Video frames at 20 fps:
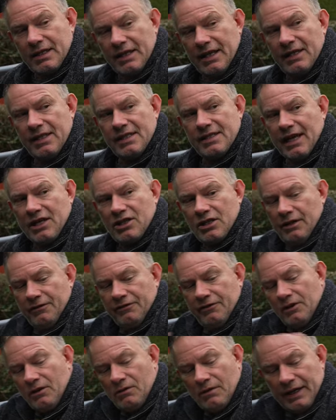lead is actually
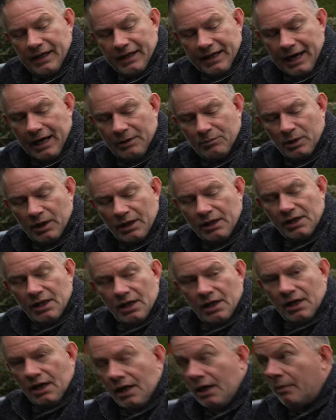for the rear camera,
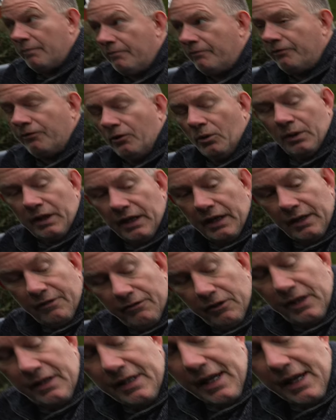for the